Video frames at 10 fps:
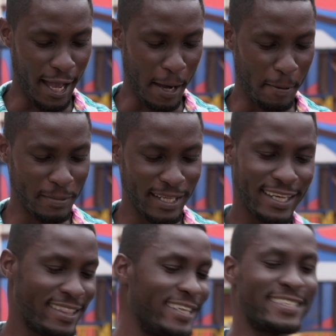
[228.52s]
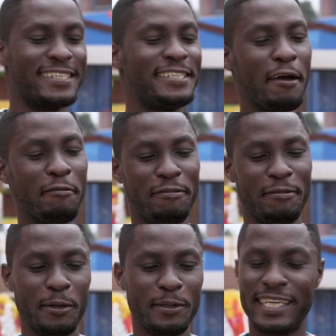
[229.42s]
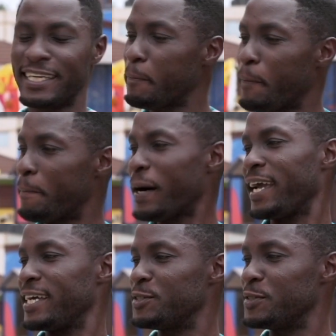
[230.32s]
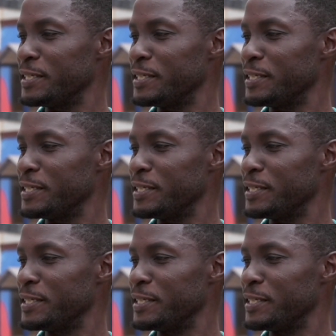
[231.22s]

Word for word: um, there's a Steph did the Papaya